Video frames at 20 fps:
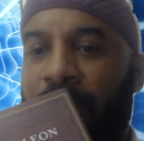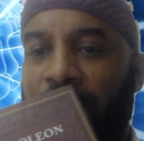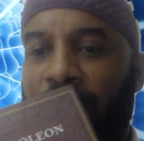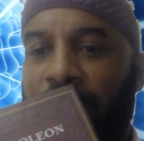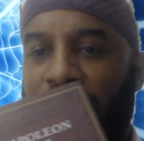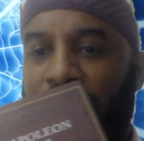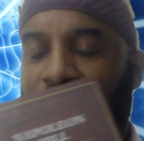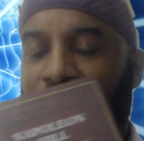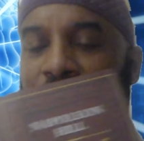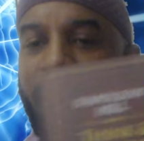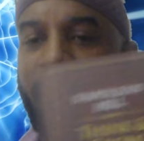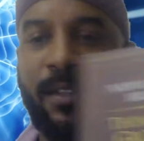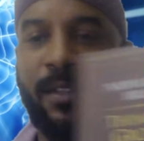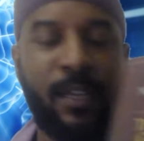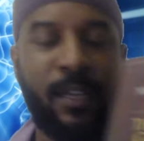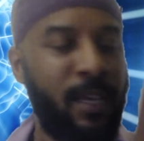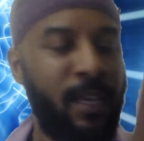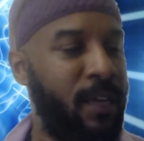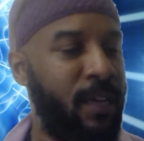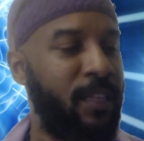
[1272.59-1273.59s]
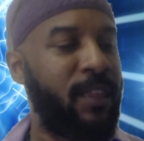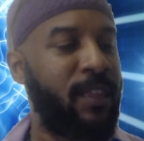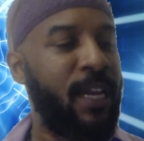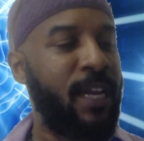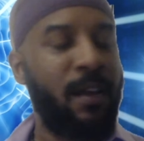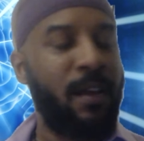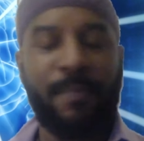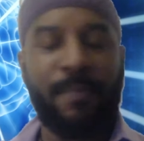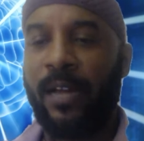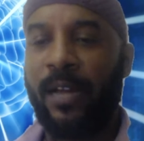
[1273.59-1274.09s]
See, the thing
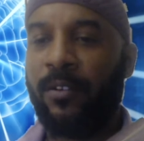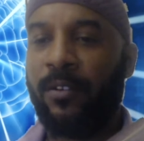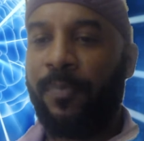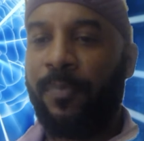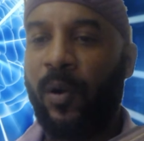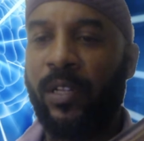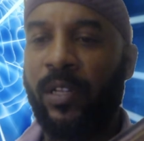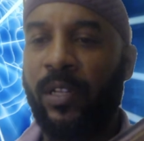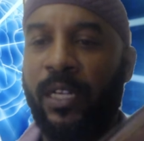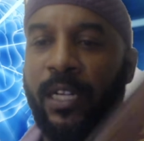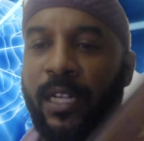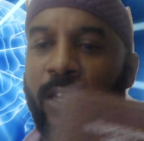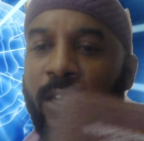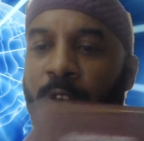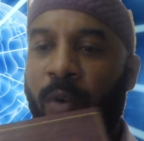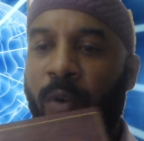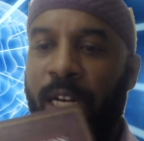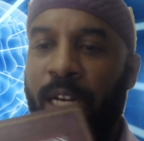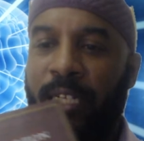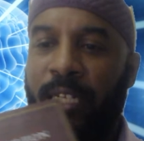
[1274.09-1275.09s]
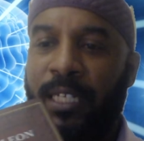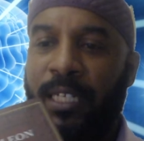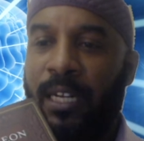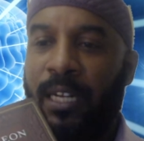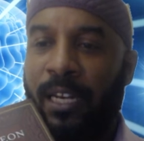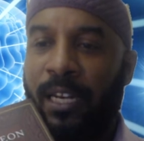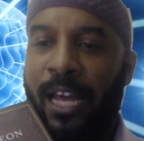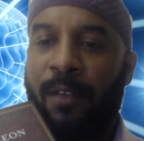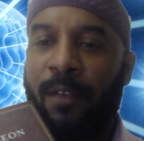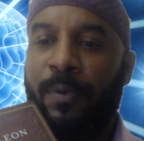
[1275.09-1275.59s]
about Napoleon Hill, what he did, a
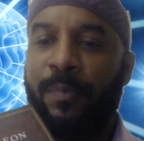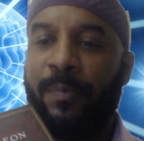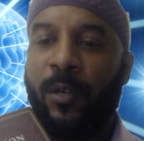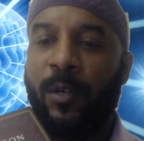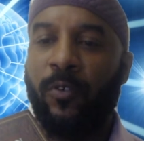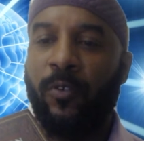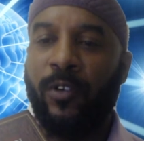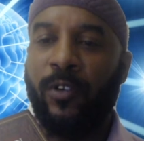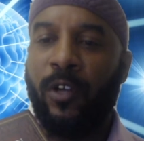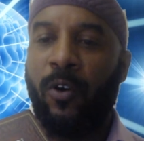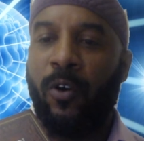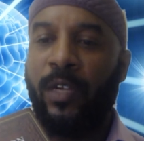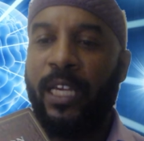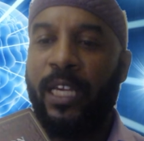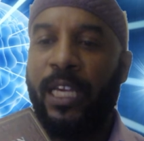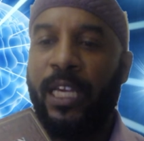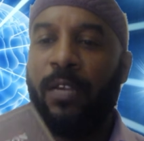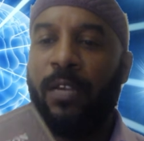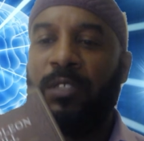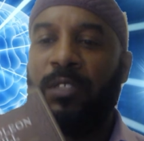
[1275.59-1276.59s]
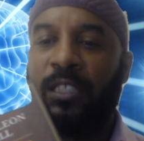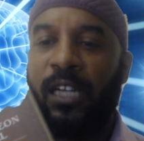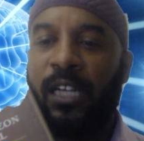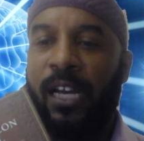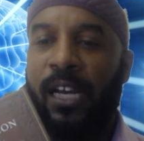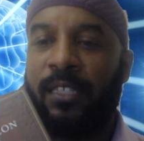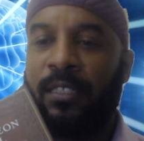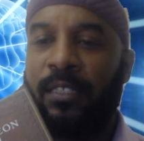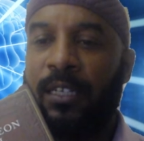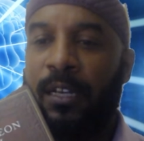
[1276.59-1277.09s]
lot of people don't know. He was
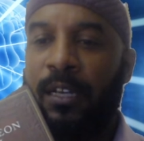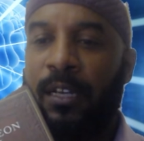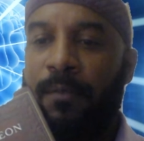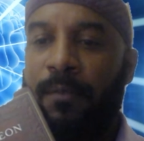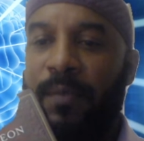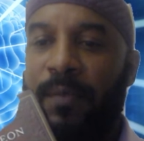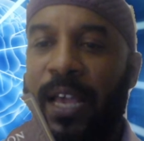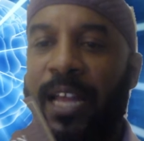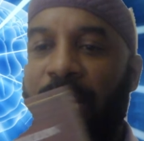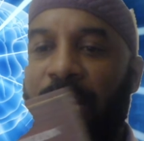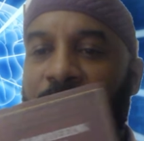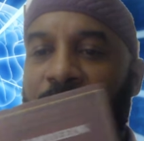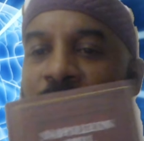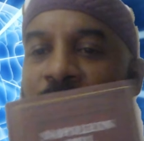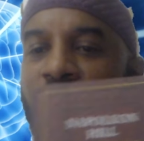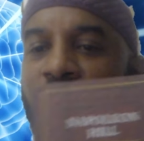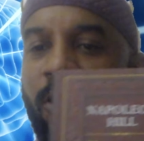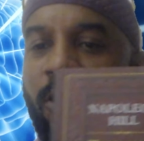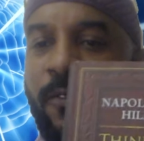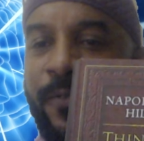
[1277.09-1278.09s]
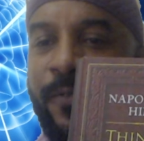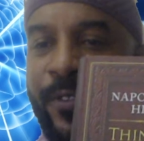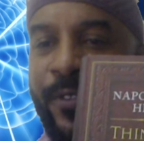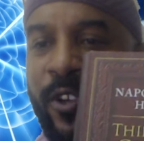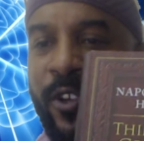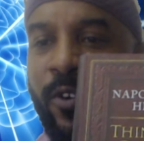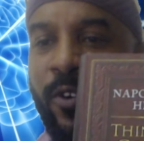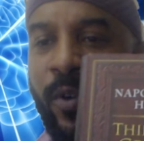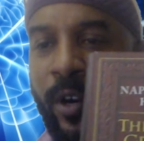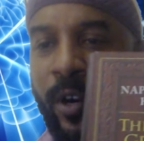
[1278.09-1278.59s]
just an
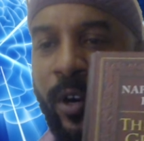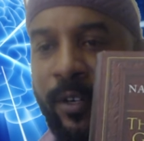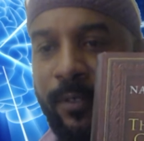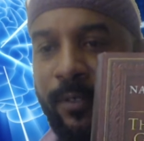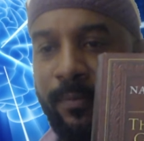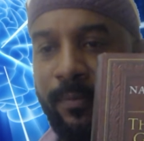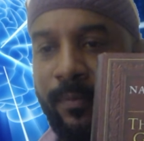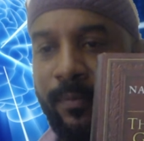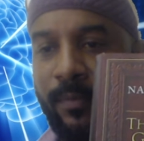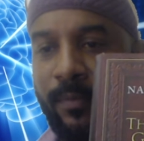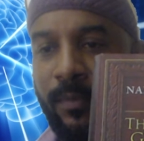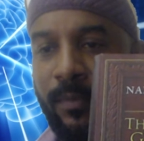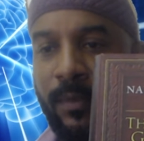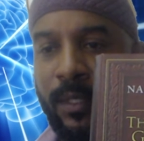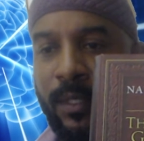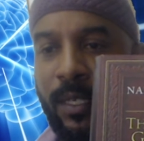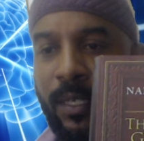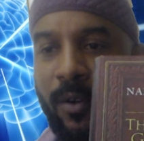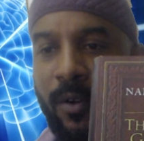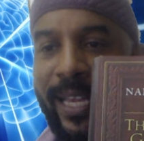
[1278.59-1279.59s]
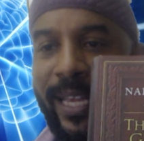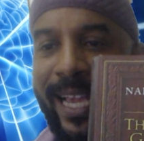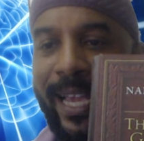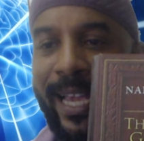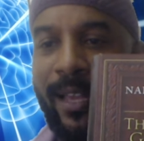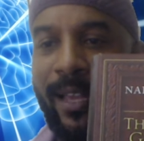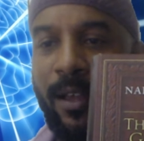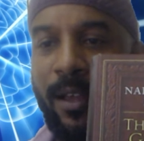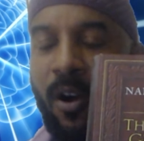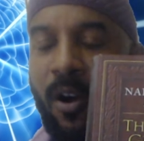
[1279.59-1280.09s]
interviewer.
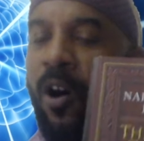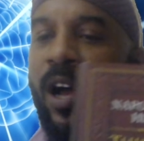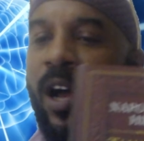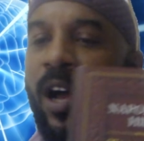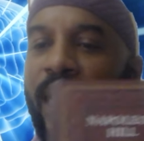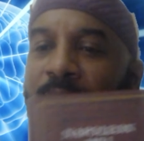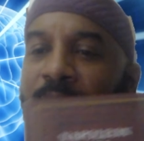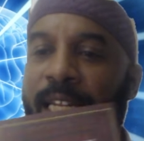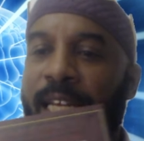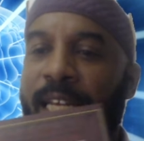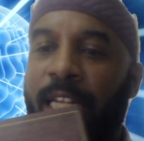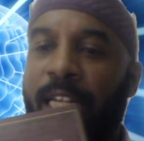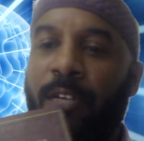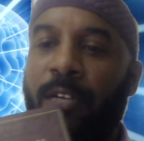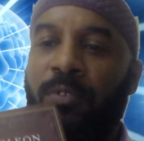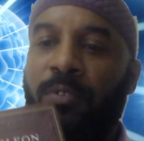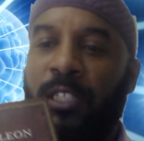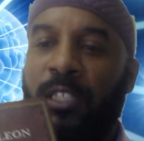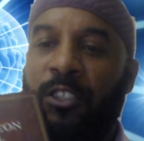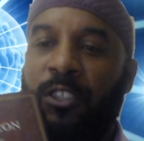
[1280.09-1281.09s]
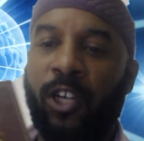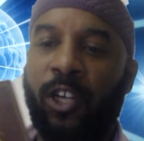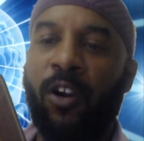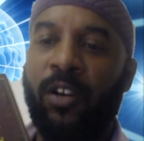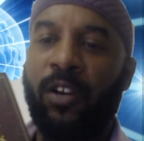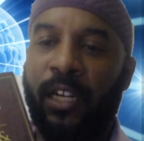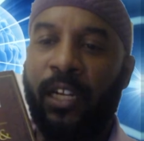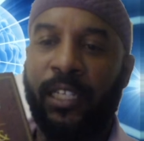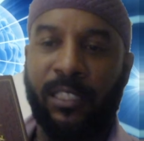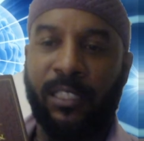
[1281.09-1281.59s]
Okay? All he did, he was a
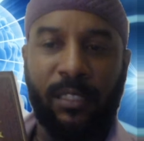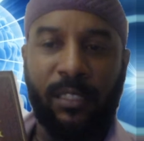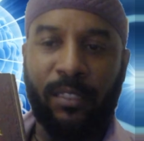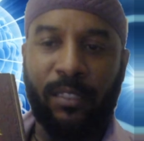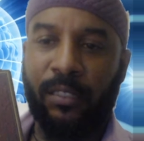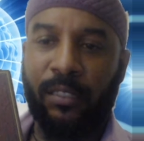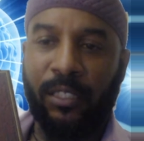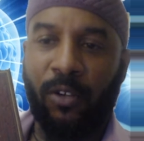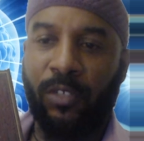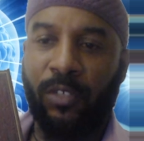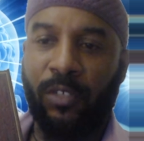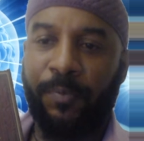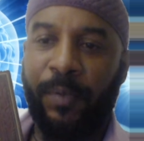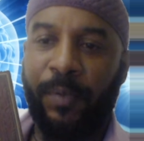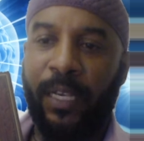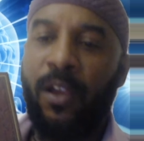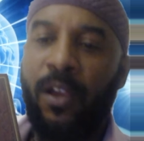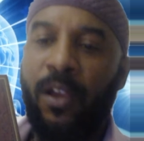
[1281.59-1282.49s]
journalist, so to speak.